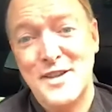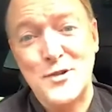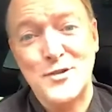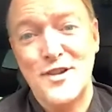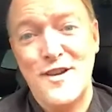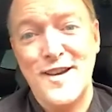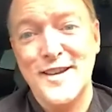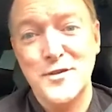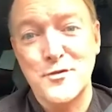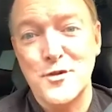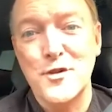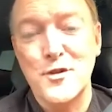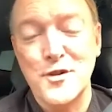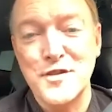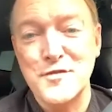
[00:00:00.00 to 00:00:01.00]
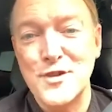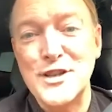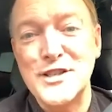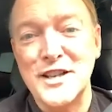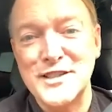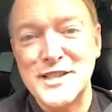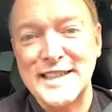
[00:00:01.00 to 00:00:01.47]
online or in the
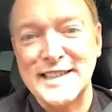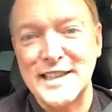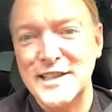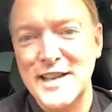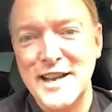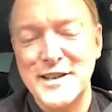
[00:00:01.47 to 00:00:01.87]
retail channel.